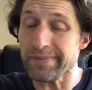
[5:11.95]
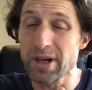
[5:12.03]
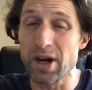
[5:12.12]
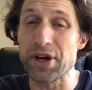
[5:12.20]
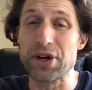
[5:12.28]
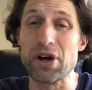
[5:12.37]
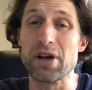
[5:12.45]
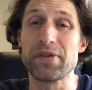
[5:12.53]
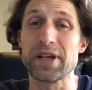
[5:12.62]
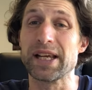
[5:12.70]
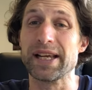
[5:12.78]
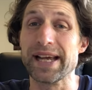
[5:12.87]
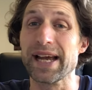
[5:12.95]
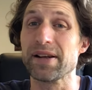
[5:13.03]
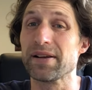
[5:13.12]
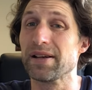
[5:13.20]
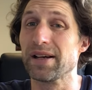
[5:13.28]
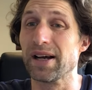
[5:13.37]
I don't know if you can
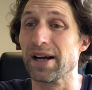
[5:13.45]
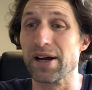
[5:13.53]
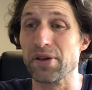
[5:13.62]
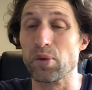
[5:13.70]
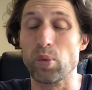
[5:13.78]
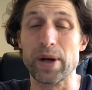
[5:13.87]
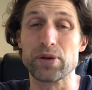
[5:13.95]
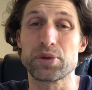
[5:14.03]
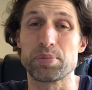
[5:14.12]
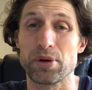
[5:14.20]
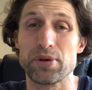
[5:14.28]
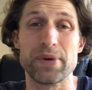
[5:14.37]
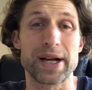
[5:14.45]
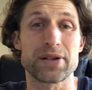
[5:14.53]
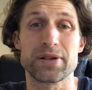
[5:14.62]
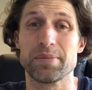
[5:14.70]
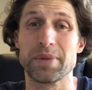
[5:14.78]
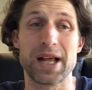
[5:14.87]
get the Welsh brewed
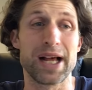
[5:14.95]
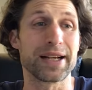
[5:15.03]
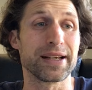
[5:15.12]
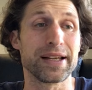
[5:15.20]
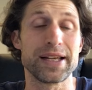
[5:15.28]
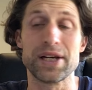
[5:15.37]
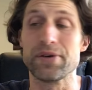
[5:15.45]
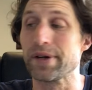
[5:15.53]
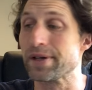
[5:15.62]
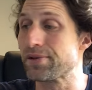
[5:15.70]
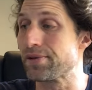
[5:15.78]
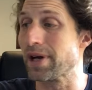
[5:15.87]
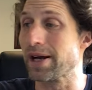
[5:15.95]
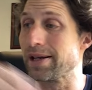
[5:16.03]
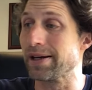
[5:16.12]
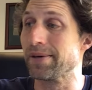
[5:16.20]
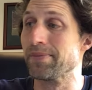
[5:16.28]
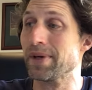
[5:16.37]
Wrexham Lager here in
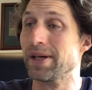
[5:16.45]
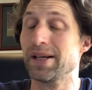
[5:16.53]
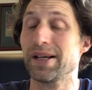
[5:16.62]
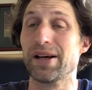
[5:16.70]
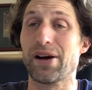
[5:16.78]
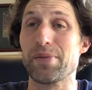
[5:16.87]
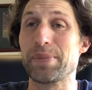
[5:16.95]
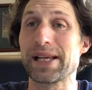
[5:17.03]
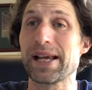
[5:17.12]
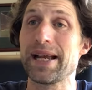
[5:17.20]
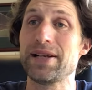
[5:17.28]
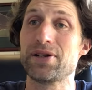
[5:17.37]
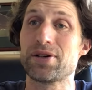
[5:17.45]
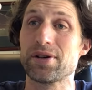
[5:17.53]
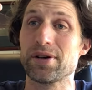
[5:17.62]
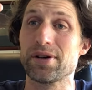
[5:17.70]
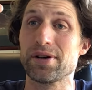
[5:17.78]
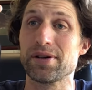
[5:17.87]
Australia. I'd be keen
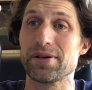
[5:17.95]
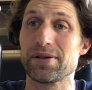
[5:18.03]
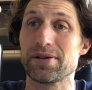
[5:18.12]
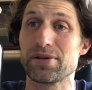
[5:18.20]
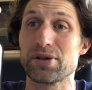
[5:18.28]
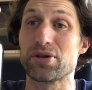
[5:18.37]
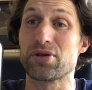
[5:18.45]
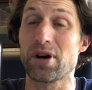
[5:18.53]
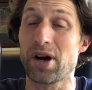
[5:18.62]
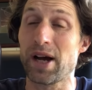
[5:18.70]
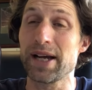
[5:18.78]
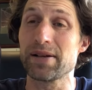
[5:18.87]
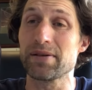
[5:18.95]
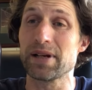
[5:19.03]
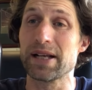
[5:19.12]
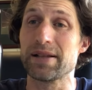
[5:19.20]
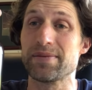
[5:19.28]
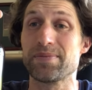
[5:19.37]
to try it
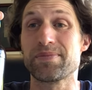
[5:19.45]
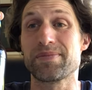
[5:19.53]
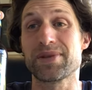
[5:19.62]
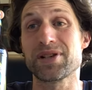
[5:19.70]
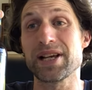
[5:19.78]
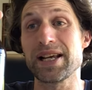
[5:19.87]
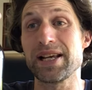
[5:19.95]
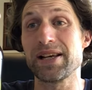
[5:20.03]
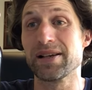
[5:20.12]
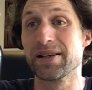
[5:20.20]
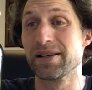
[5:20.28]
and see